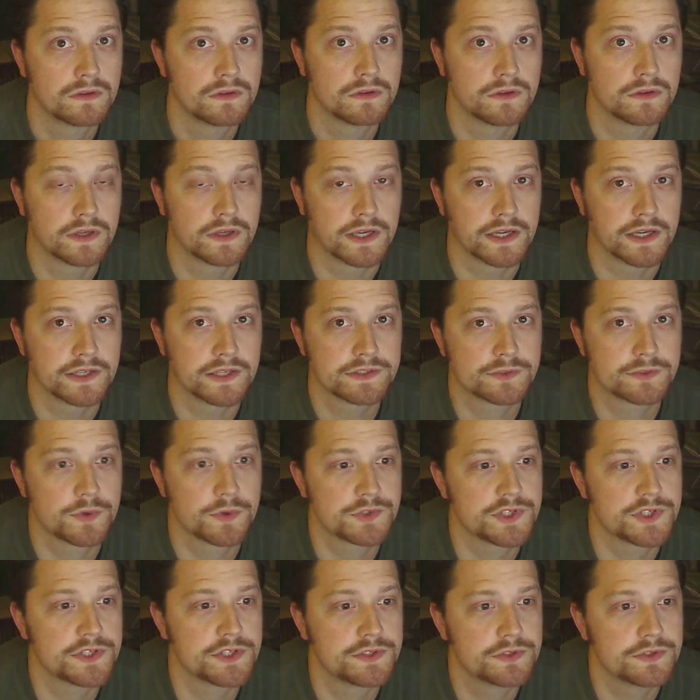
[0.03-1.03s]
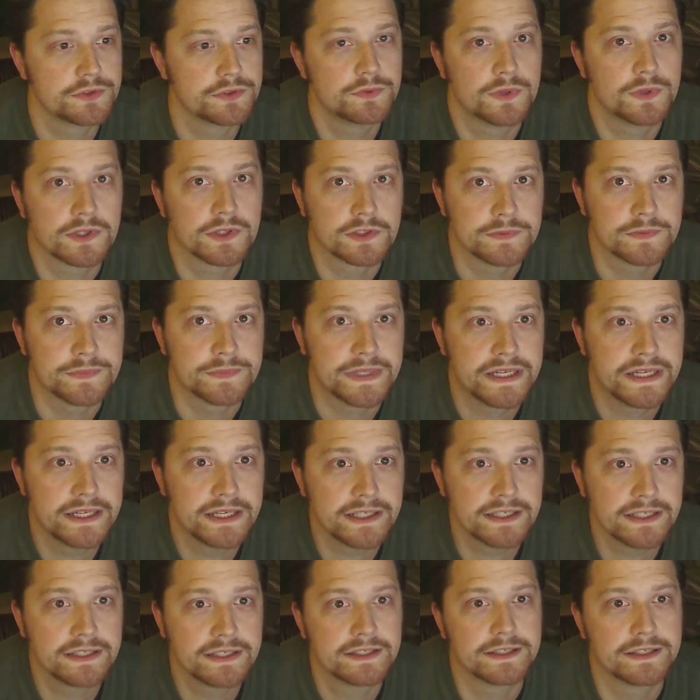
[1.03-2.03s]
Hey guys, Skorch82, welcome
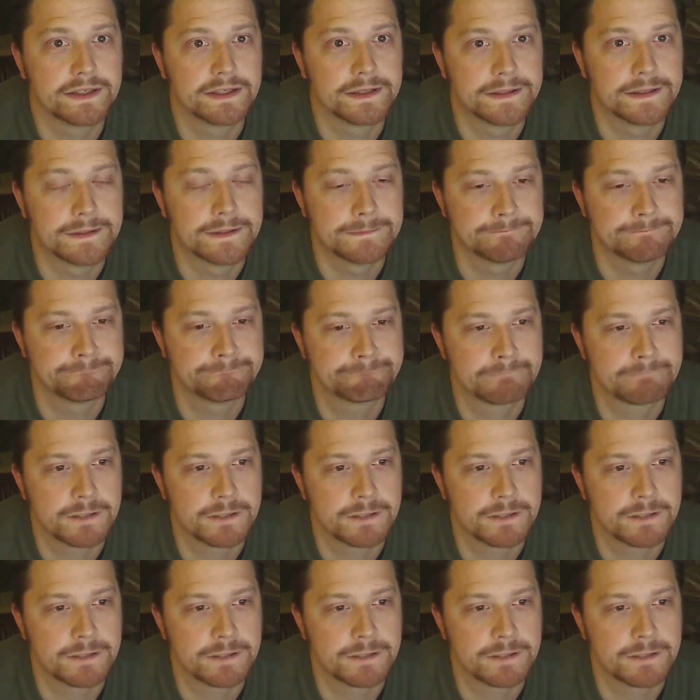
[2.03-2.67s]
back. Um,